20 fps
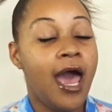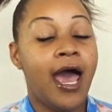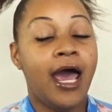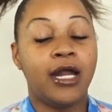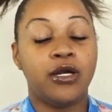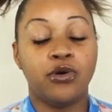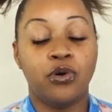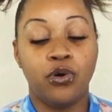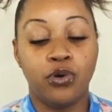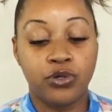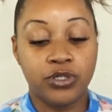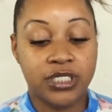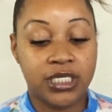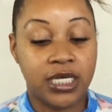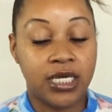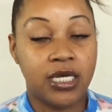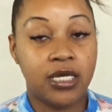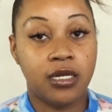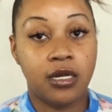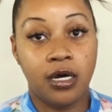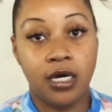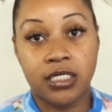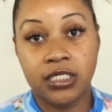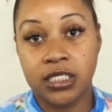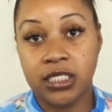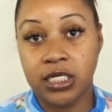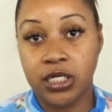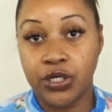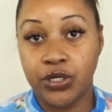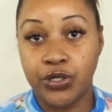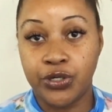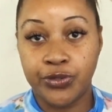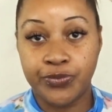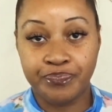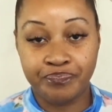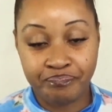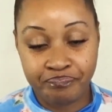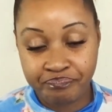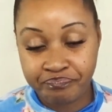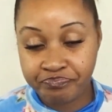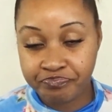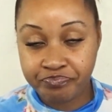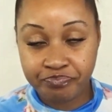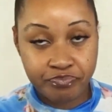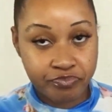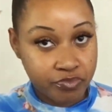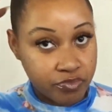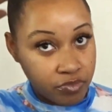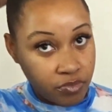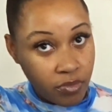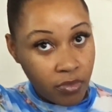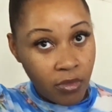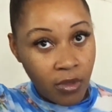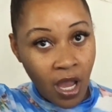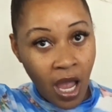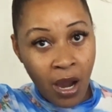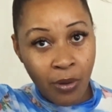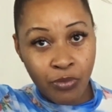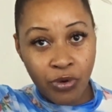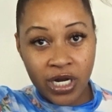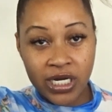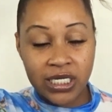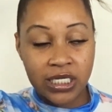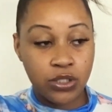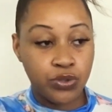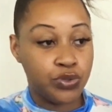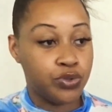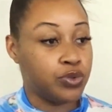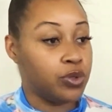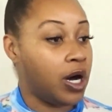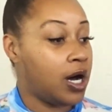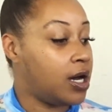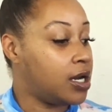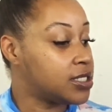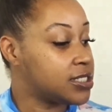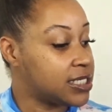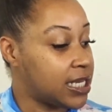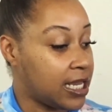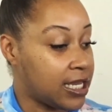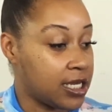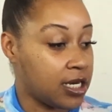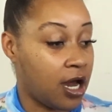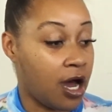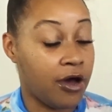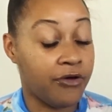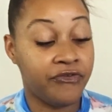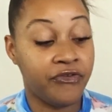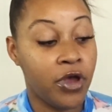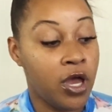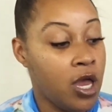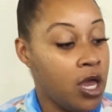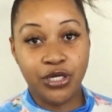and hold it until I'm ready to take it off.